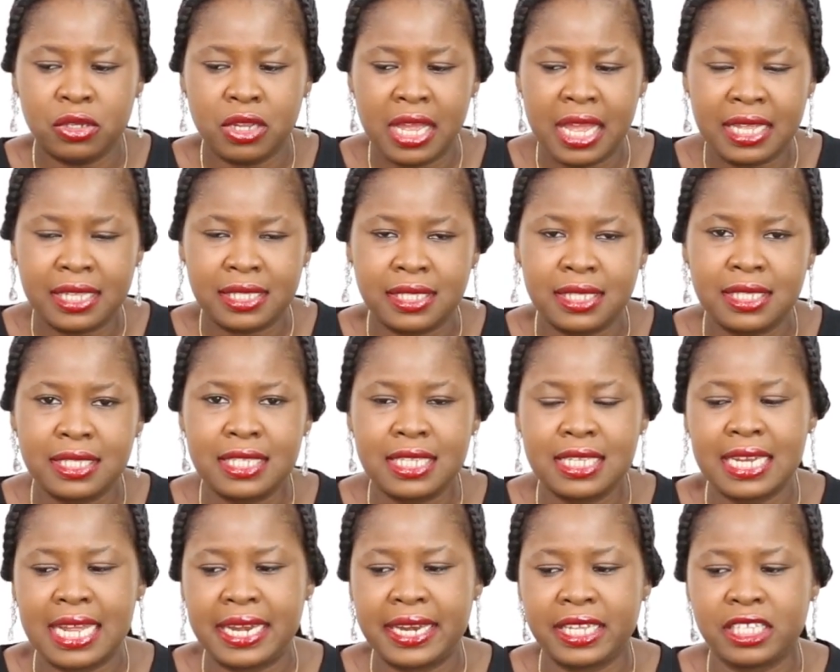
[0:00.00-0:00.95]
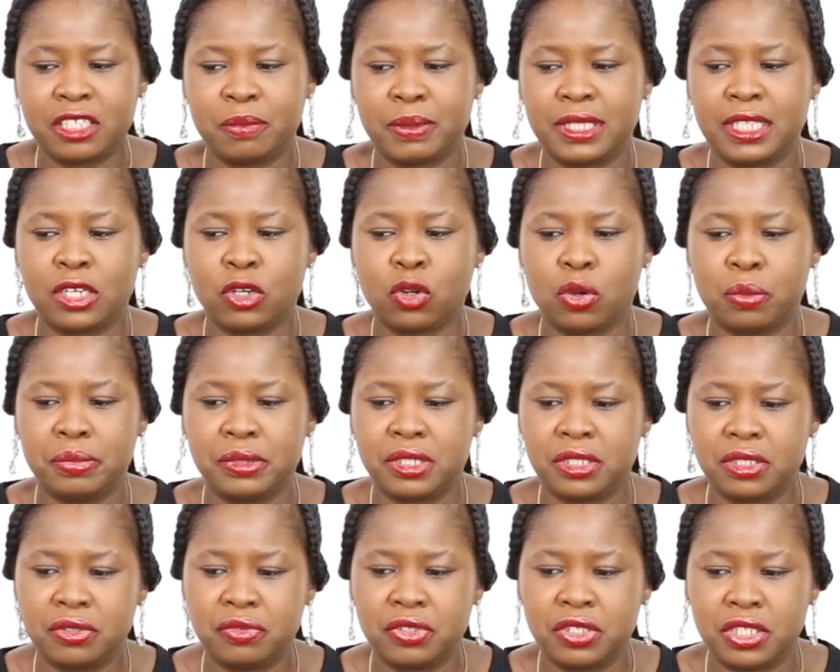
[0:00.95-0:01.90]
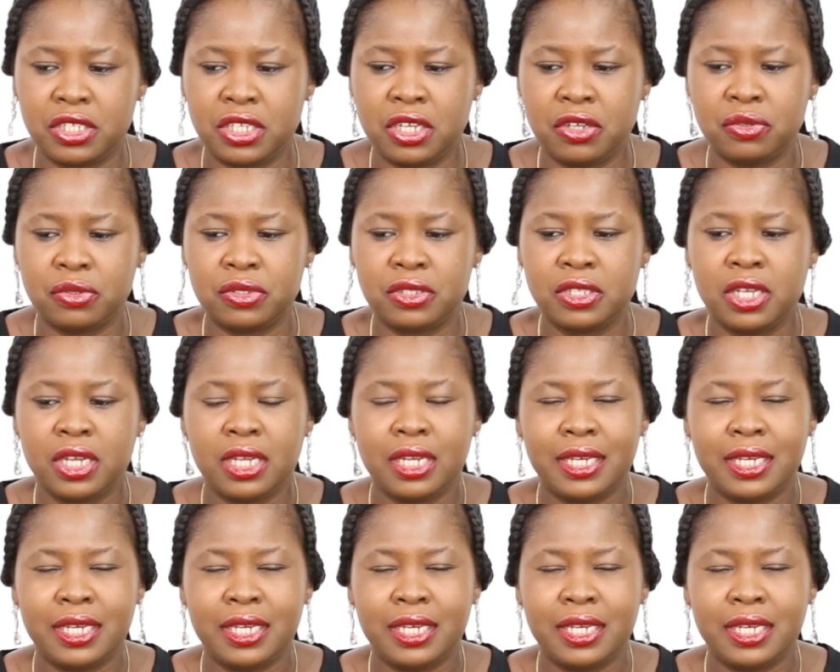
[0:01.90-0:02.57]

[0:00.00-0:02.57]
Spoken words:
Existing and expected competitive scenarios.